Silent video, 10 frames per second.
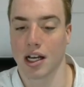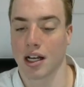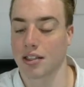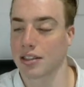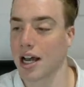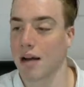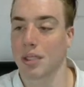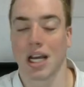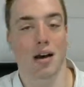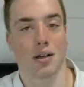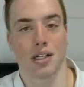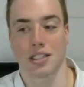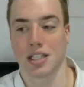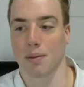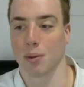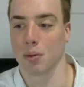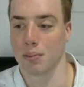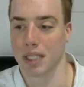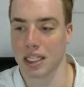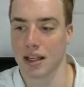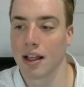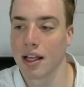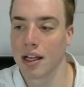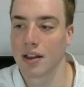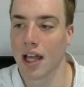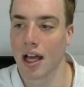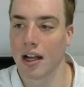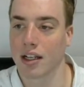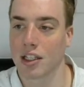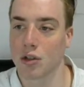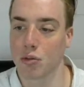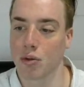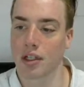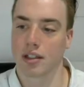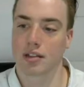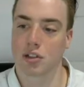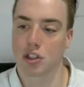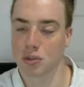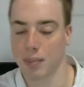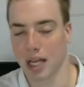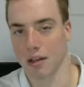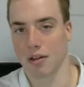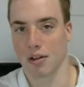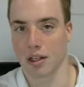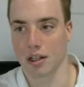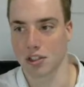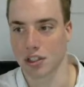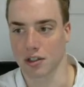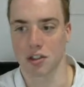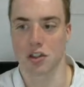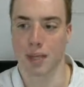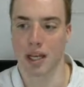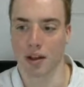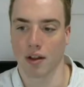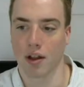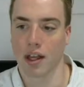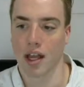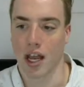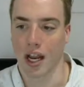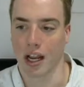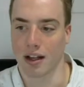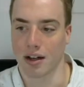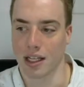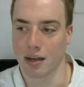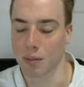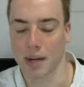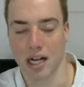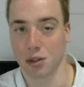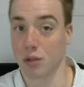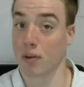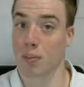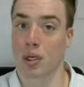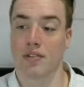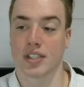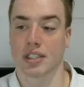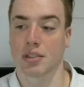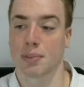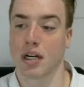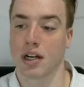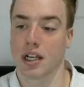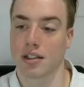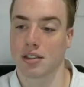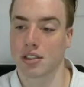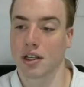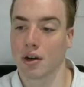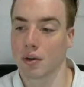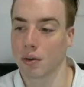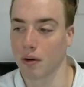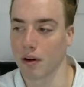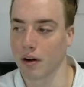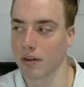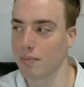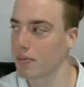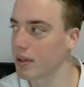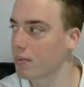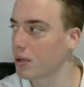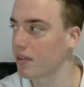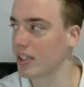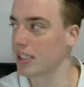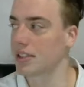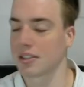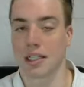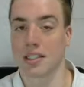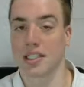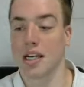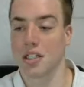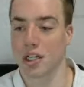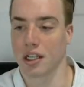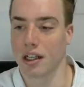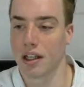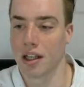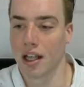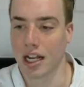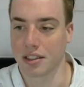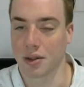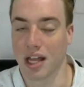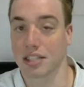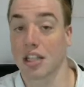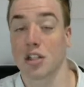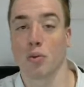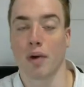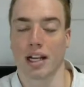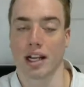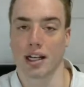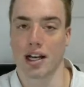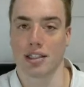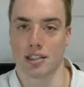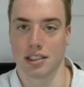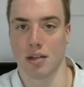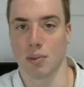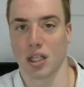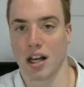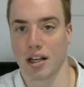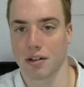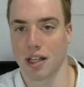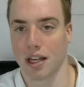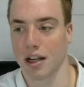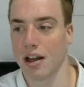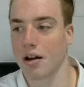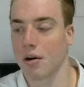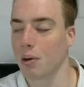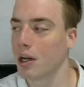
top-down, an example would be that you smell a certain smell and it reminds you of a previous experience or previous sensation, and so that's how you recognize the stimuli. You're like, oh,